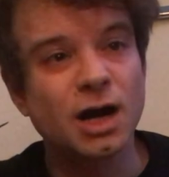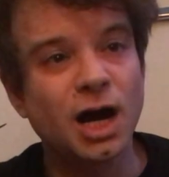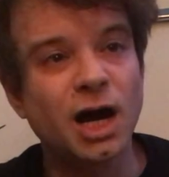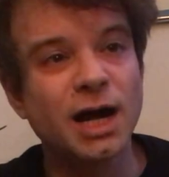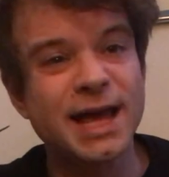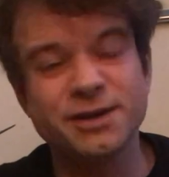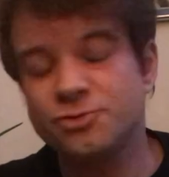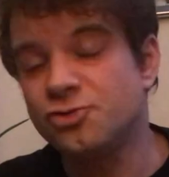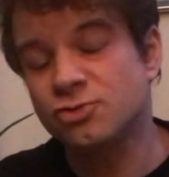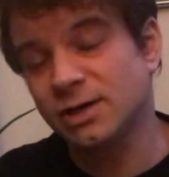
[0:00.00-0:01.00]

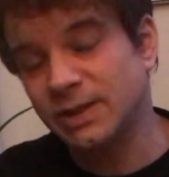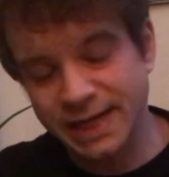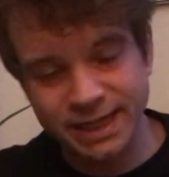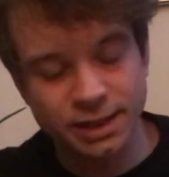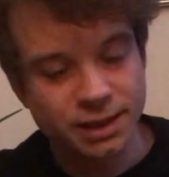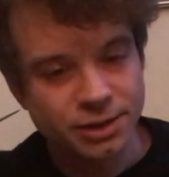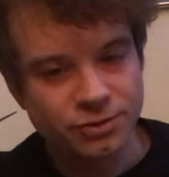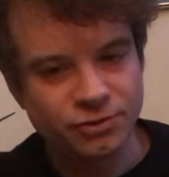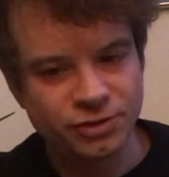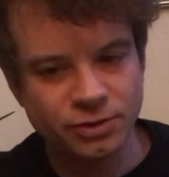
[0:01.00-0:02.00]
and drilling
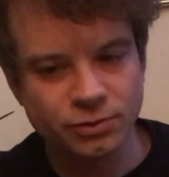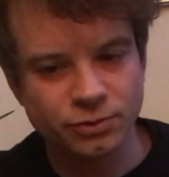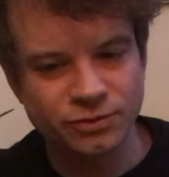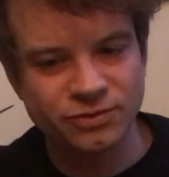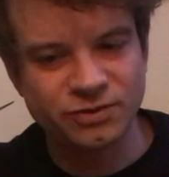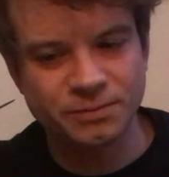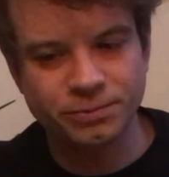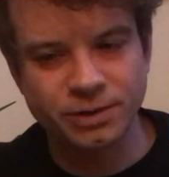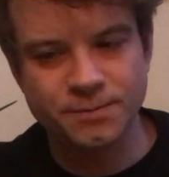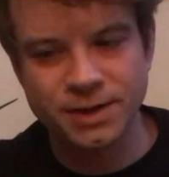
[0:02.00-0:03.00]
to
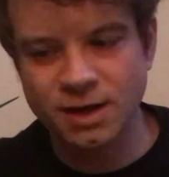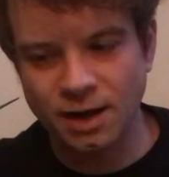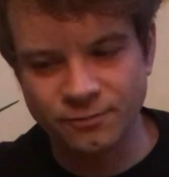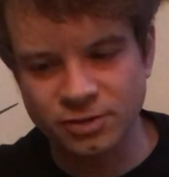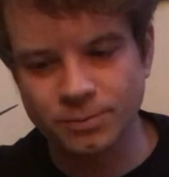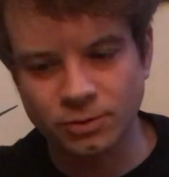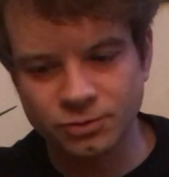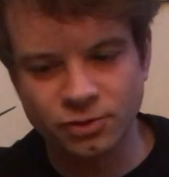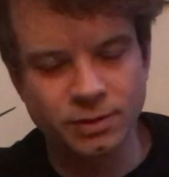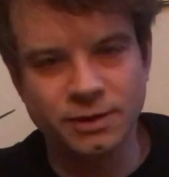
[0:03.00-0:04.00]
simply be comfortable
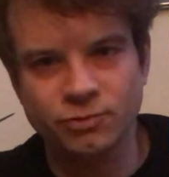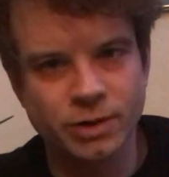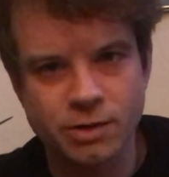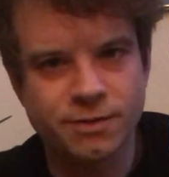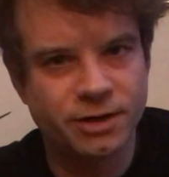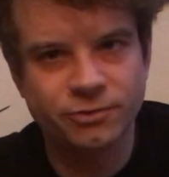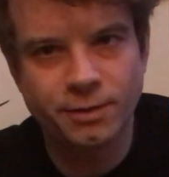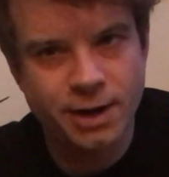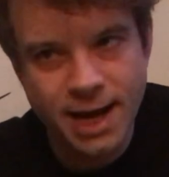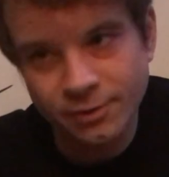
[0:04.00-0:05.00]
doing these weird things with
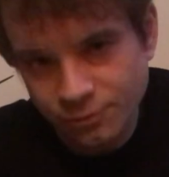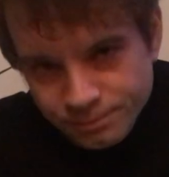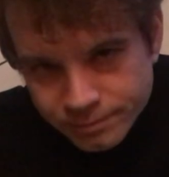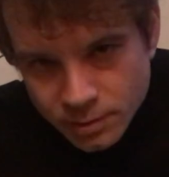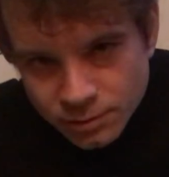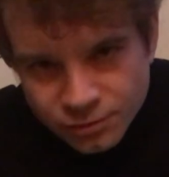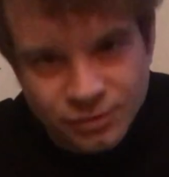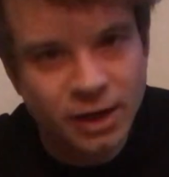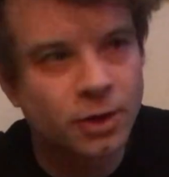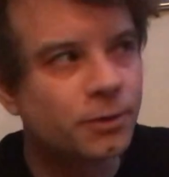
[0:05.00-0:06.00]
our hands.
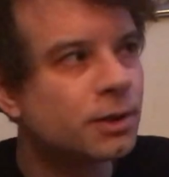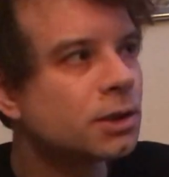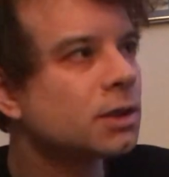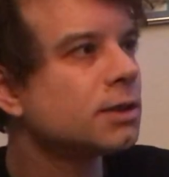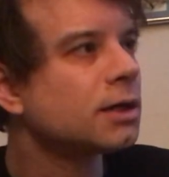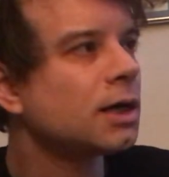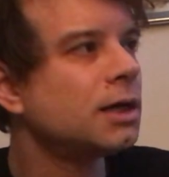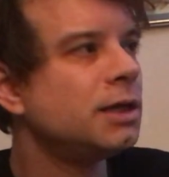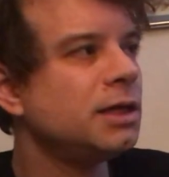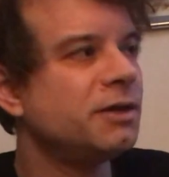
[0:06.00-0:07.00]
So
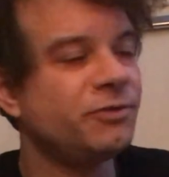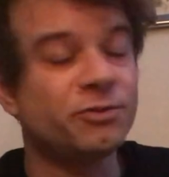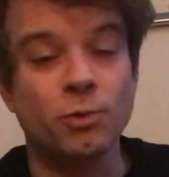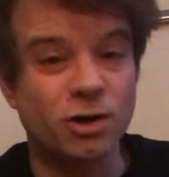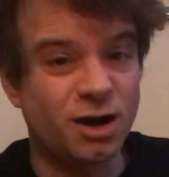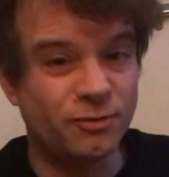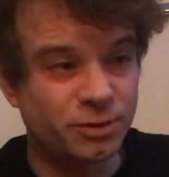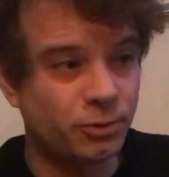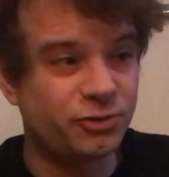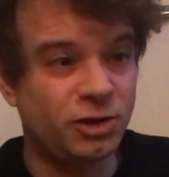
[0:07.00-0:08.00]
if it's more
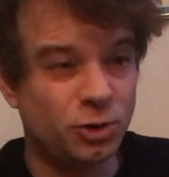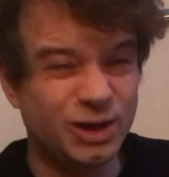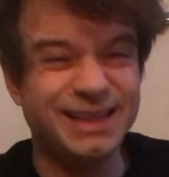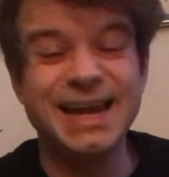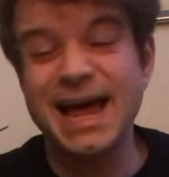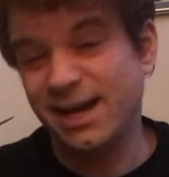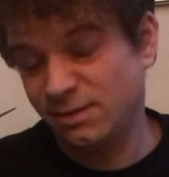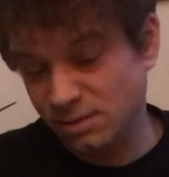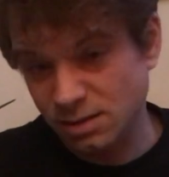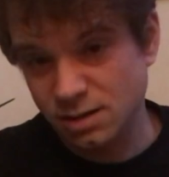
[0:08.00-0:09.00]
comfortable to you in the
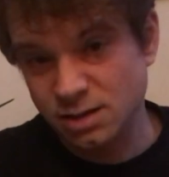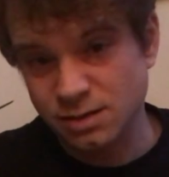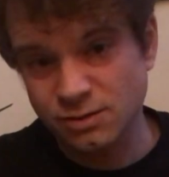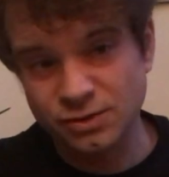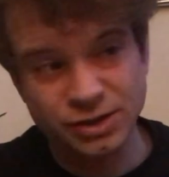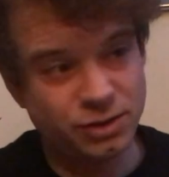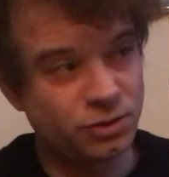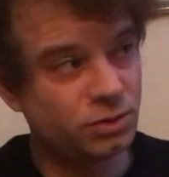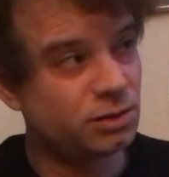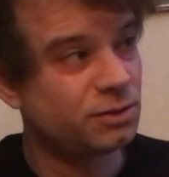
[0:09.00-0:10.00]
end
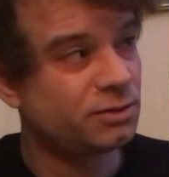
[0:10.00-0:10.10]
to